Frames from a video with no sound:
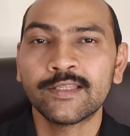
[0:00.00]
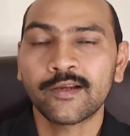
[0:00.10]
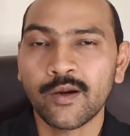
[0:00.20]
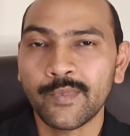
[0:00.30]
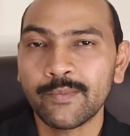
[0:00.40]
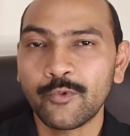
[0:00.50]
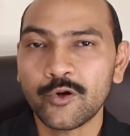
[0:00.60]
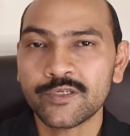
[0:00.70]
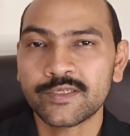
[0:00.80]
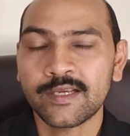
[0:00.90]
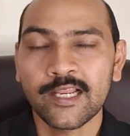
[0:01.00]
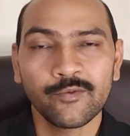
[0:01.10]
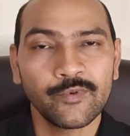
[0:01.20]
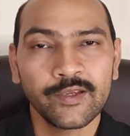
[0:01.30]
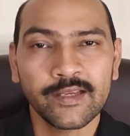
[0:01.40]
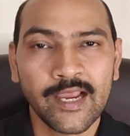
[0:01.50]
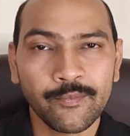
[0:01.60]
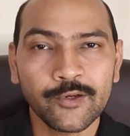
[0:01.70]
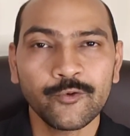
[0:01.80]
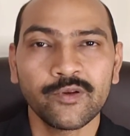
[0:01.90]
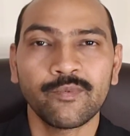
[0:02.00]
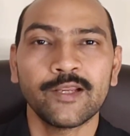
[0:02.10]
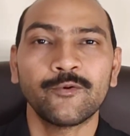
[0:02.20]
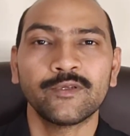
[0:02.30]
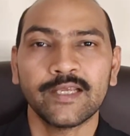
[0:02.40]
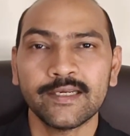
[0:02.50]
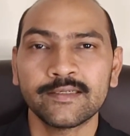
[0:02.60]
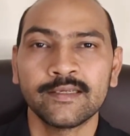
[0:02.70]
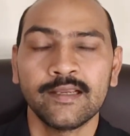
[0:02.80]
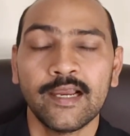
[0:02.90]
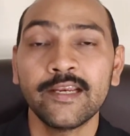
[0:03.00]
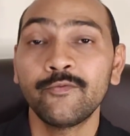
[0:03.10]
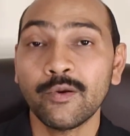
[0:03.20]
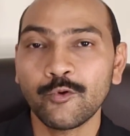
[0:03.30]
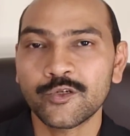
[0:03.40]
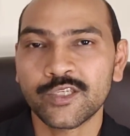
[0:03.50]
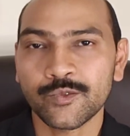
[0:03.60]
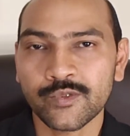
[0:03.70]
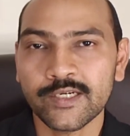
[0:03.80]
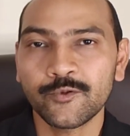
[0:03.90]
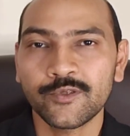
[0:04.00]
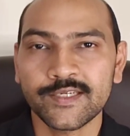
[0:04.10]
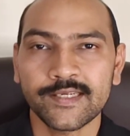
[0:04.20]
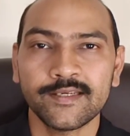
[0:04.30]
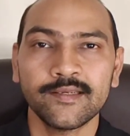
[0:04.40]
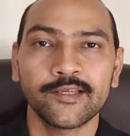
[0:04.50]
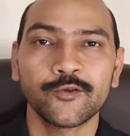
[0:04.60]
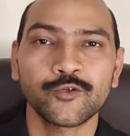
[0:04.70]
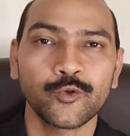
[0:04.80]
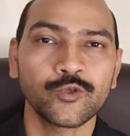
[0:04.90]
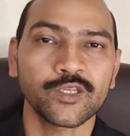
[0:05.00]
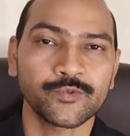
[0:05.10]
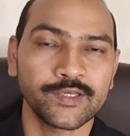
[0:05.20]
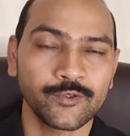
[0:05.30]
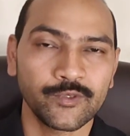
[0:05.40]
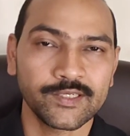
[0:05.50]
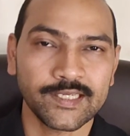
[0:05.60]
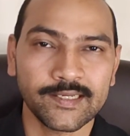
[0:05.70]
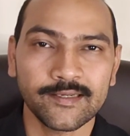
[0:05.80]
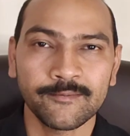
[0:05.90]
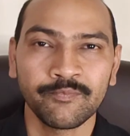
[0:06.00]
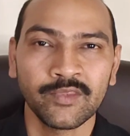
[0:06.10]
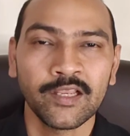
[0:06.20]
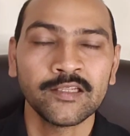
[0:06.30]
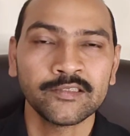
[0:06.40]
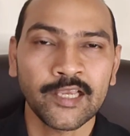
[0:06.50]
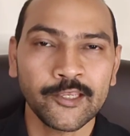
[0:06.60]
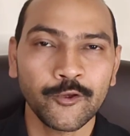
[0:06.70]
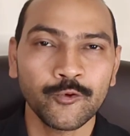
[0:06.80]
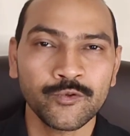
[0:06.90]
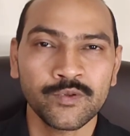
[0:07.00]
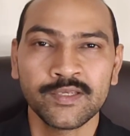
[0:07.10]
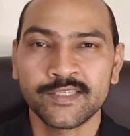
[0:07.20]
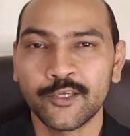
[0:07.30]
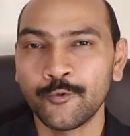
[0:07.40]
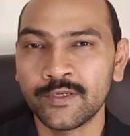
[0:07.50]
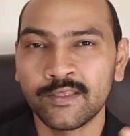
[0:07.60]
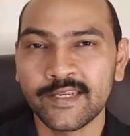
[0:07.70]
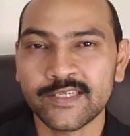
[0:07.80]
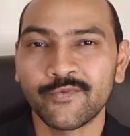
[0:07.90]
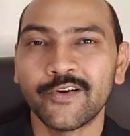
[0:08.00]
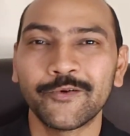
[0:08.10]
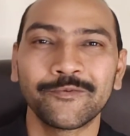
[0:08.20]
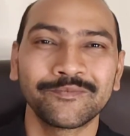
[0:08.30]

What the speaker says: the comment box. I'll be happy to reply on that. And if you have not subscribed to the channel, request you to subscribe to the channel. Thank you. See you in the next video.